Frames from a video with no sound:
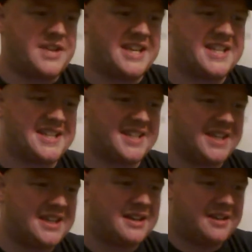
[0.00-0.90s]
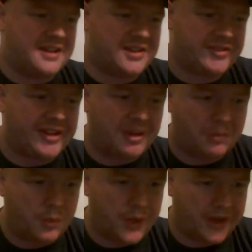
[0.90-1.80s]
a scene in this
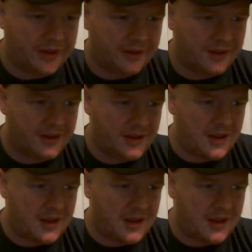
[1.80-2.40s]
film where,